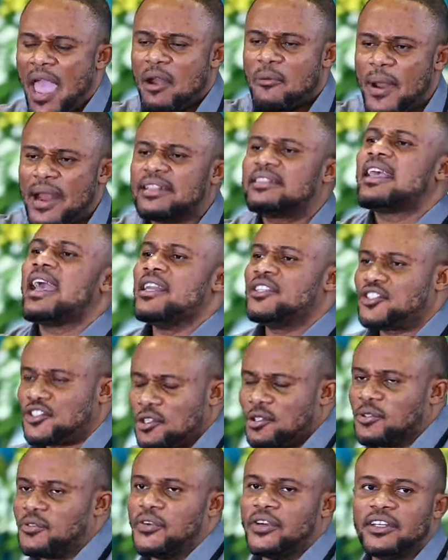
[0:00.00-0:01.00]
parent
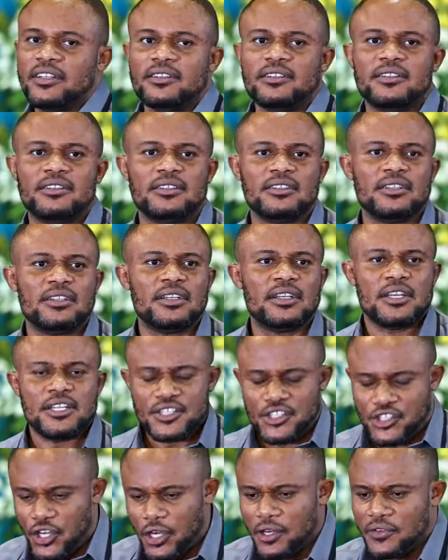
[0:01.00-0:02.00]
and children,
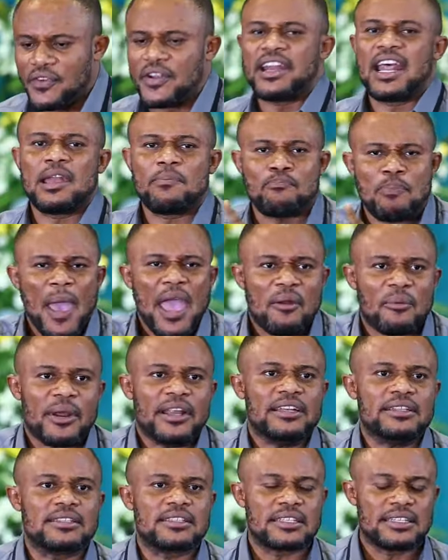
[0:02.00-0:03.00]
children and
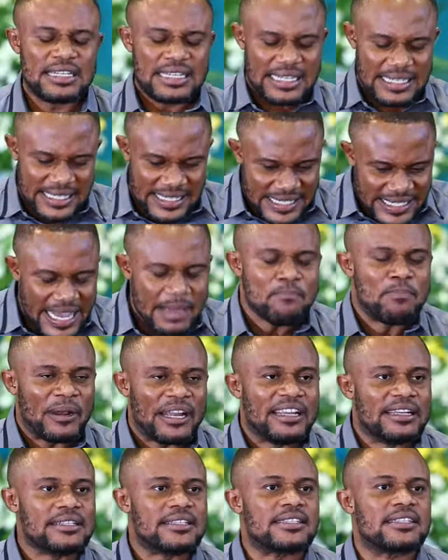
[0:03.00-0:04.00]
parent,
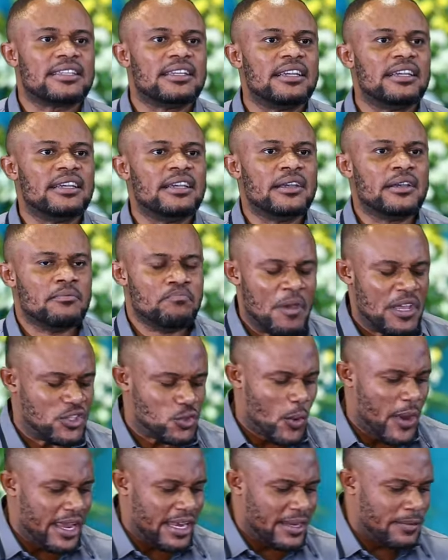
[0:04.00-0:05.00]
siblings,
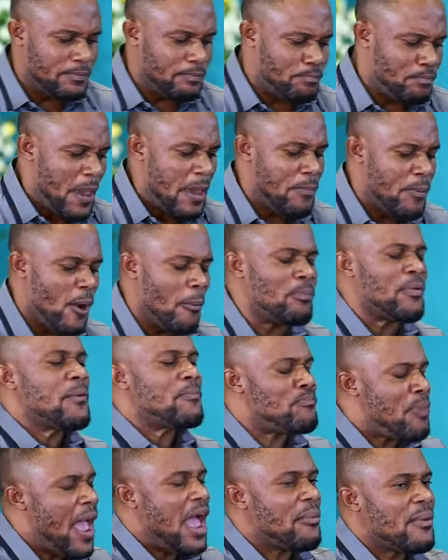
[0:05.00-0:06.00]
between people
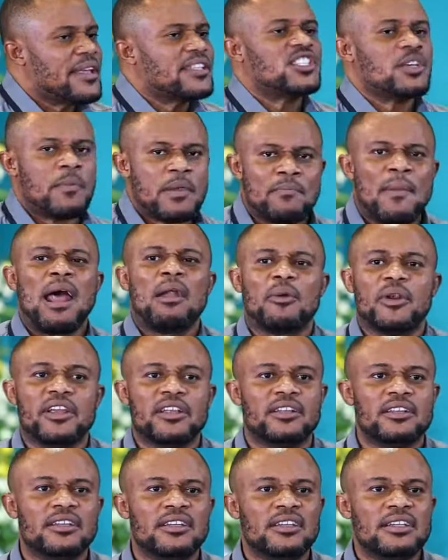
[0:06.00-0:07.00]
preparing to be
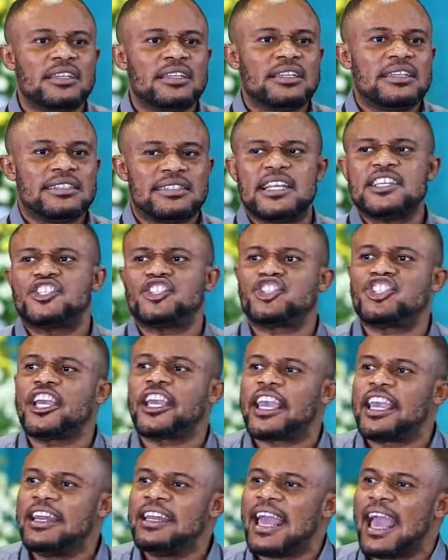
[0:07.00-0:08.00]
married. This
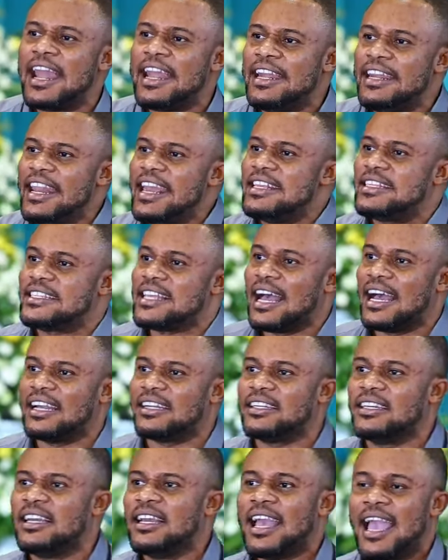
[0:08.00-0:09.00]
chicken and
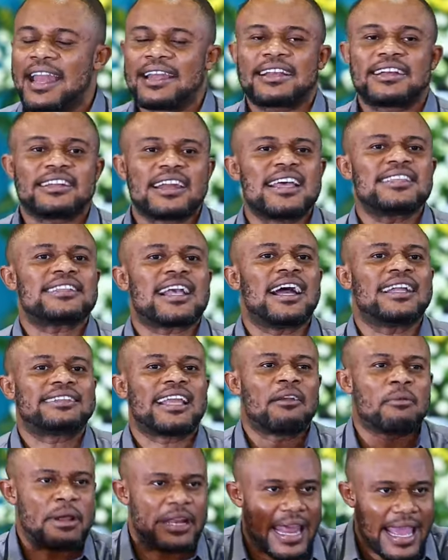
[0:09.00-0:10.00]
lizard and grass
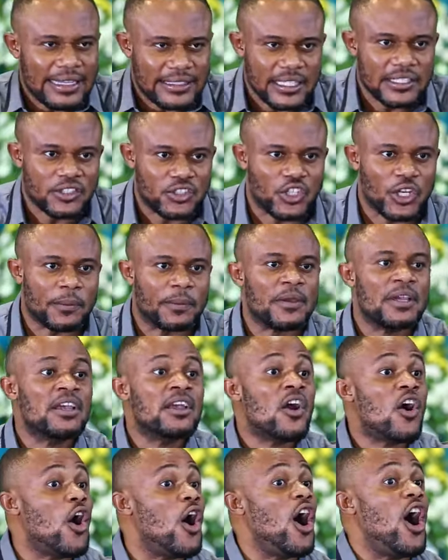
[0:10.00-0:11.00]
cutter relationship
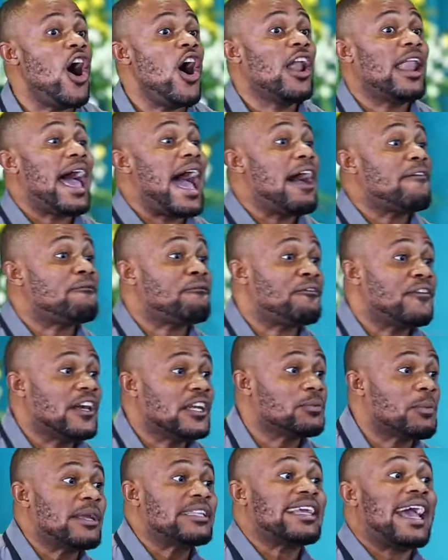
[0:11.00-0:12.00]
all are
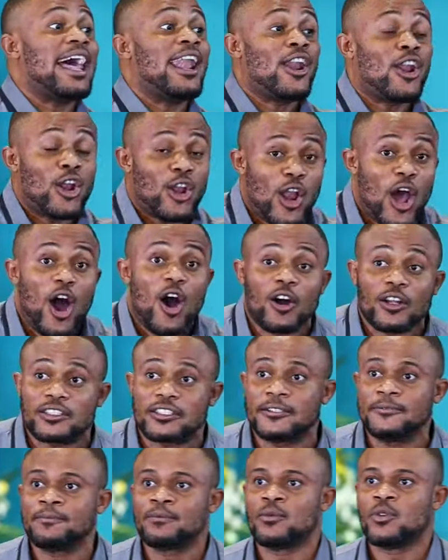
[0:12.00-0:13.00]
filled with a
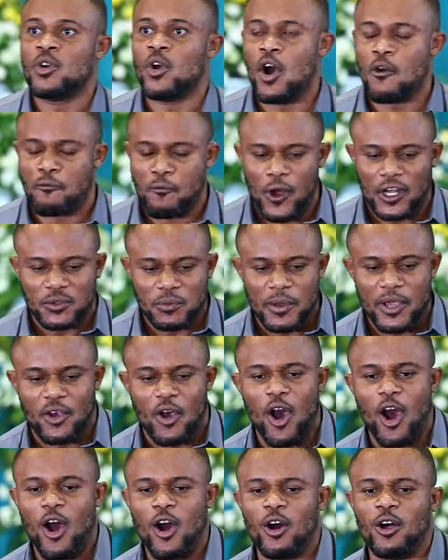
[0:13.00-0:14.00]
lot of what
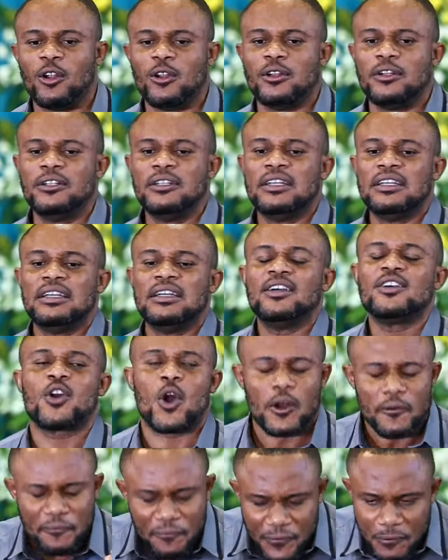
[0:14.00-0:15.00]
we call
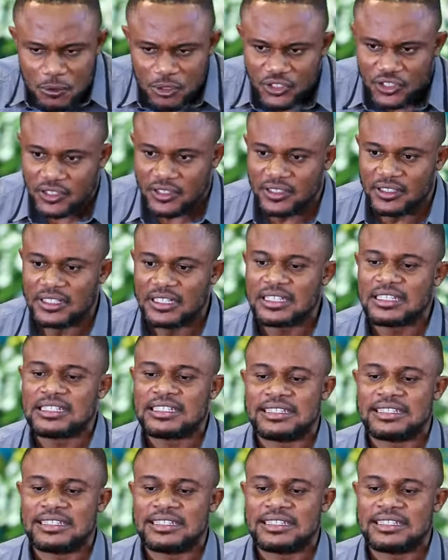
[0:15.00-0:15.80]
confusion.